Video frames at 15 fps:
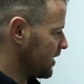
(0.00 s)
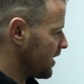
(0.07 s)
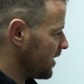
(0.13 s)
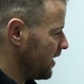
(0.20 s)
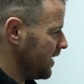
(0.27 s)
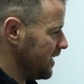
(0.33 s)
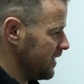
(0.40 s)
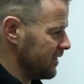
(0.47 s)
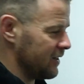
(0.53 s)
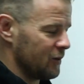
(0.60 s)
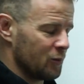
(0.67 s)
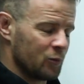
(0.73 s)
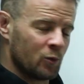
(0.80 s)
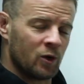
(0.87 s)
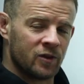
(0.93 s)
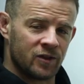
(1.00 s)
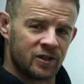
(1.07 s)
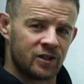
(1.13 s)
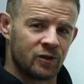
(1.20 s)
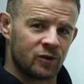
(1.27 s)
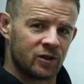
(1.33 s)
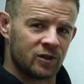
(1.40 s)
clear one that
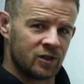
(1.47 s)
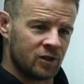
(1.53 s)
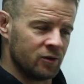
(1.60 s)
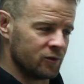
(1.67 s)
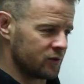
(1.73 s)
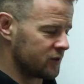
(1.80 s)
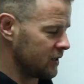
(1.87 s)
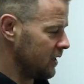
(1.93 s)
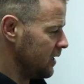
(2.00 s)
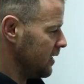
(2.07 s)
you can use.